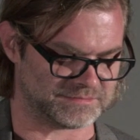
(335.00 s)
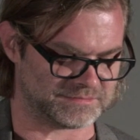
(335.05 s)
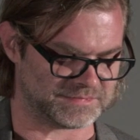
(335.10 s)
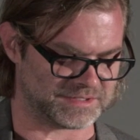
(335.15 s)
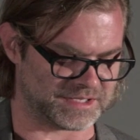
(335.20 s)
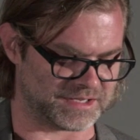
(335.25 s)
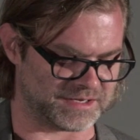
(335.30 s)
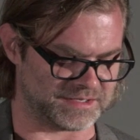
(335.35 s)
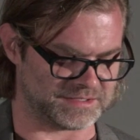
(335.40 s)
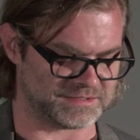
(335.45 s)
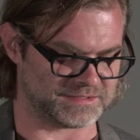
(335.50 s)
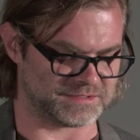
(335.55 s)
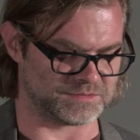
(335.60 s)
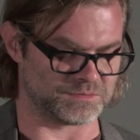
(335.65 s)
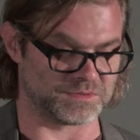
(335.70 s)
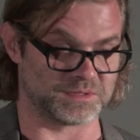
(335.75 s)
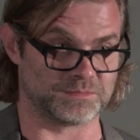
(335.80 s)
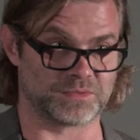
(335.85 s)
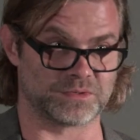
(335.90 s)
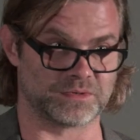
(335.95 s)
Then ACES
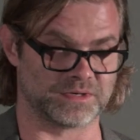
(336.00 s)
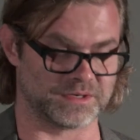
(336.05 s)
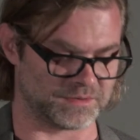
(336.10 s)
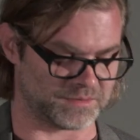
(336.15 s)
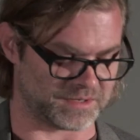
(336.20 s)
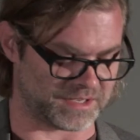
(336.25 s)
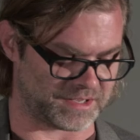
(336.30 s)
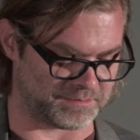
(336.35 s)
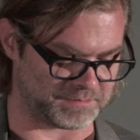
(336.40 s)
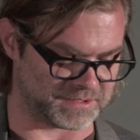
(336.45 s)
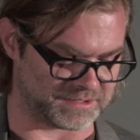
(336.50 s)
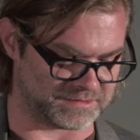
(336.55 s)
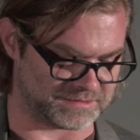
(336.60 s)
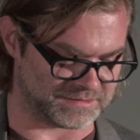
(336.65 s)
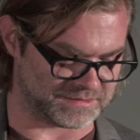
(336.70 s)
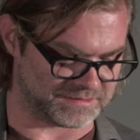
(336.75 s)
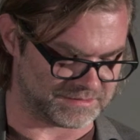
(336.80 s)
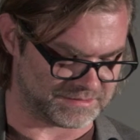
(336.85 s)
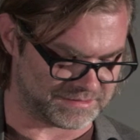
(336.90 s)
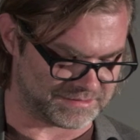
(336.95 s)
1.0 happened.
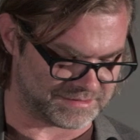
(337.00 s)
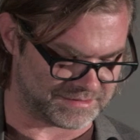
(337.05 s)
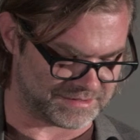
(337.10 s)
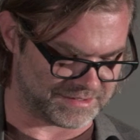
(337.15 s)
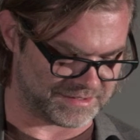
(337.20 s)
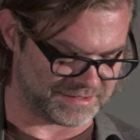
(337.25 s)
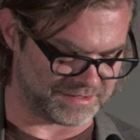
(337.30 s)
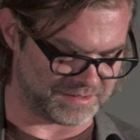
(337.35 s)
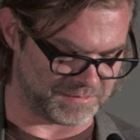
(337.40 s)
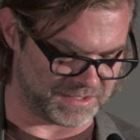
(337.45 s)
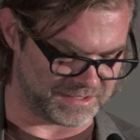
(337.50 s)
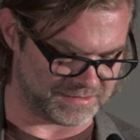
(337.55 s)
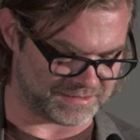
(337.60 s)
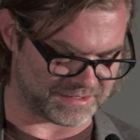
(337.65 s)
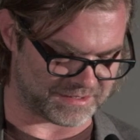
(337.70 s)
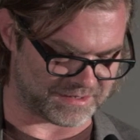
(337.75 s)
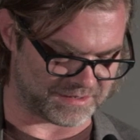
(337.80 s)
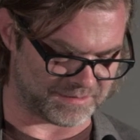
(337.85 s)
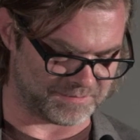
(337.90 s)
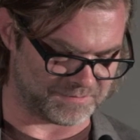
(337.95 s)
In the
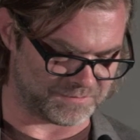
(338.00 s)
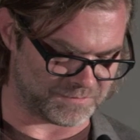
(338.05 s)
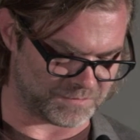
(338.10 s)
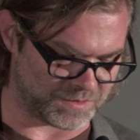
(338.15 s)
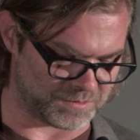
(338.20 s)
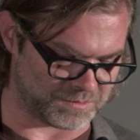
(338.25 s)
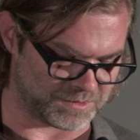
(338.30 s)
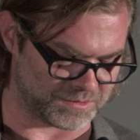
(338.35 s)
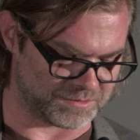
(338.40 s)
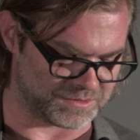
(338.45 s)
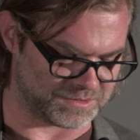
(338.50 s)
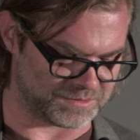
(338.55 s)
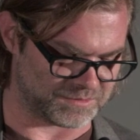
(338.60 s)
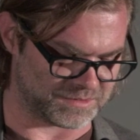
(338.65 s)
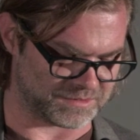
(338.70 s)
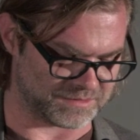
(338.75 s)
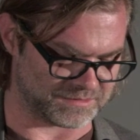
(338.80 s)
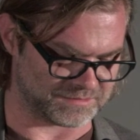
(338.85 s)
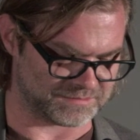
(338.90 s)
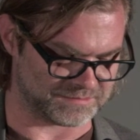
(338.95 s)
meantime, while we were
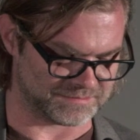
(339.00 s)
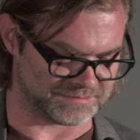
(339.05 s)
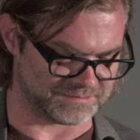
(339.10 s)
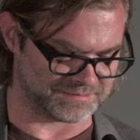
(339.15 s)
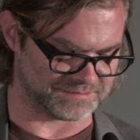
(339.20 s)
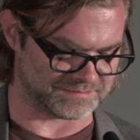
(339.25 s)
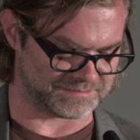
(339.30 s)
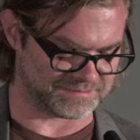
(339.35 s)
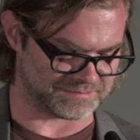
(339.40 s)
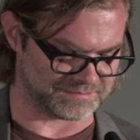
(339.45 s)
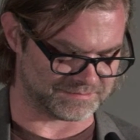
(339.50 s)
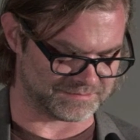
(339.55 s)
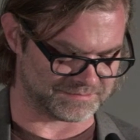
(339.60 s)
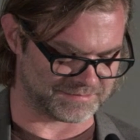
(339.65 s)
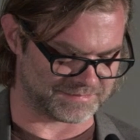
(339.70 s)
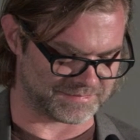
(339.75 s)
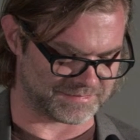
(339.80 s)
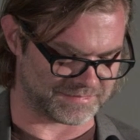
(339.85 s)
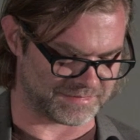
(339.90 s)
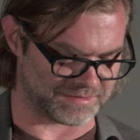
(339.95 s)
doing
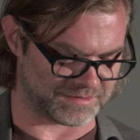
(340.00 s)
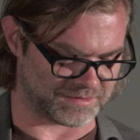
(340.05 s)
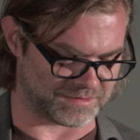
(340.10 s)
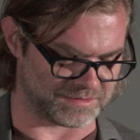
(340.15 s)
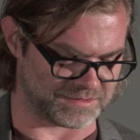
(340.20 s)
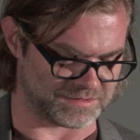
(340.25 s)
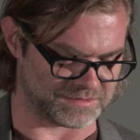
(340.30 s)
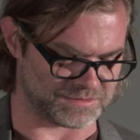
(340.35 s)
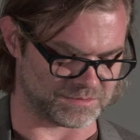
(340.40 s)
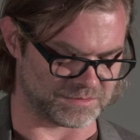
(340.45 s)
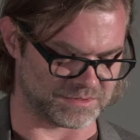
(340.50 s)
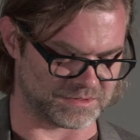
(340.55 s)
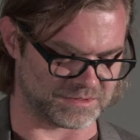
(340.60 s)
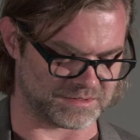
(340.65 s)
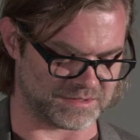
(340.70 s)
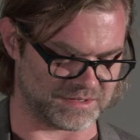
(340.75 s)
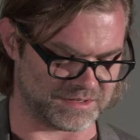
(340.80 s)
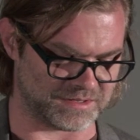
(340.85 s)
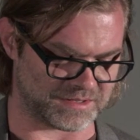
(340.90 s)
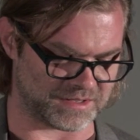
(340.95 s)
all this
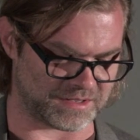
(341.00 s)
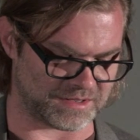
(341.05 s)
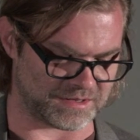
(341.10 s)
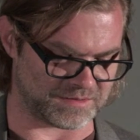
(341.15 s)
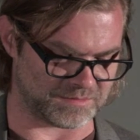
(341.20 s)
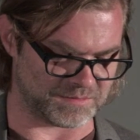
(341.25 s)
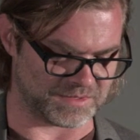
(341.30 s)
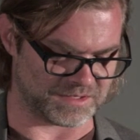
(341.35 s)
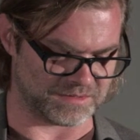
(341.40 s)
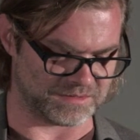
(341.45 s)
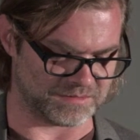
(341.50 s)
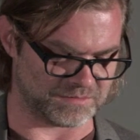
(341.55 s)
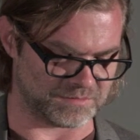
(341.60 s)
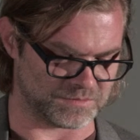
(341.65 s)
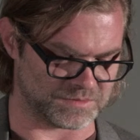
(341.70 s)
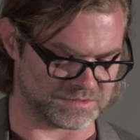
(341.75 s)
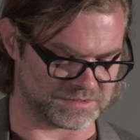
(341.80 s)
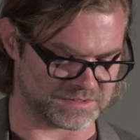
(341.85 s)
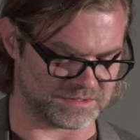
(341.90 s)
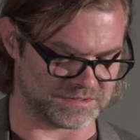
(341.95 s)
work, the Academy
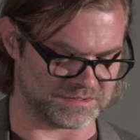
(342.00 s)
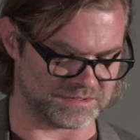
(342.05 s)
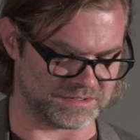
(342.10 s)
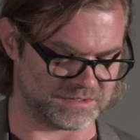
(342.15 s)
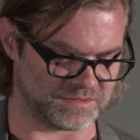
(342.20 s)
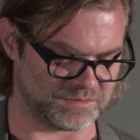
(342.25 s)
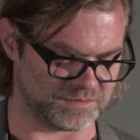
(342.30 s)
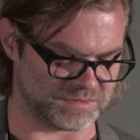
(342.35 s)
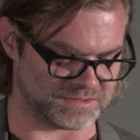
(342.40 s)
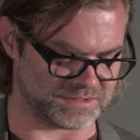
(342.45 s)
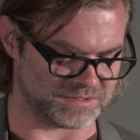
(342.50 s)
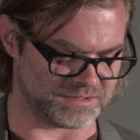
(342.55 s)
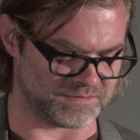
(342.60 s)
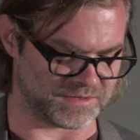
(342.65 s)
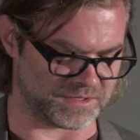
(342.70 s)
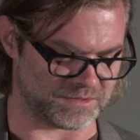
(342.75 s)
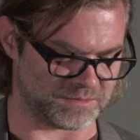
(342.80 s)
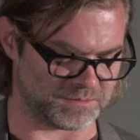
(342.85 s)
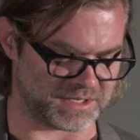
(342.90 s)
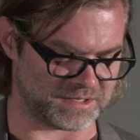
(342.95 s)
was continuing to
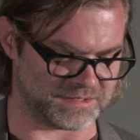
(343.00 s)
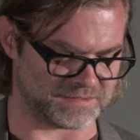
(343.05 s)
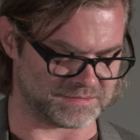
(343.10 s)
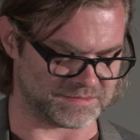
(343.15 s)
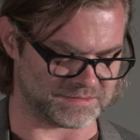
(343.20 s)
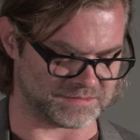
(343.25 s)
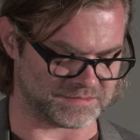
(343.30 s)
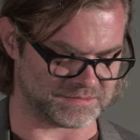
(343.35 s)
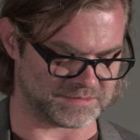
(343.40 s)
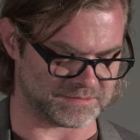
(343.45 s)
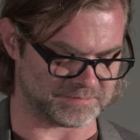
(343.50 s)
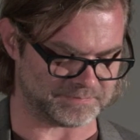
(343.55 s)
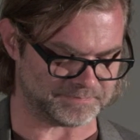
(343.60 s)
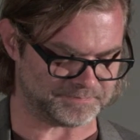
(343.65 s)
develop ACES.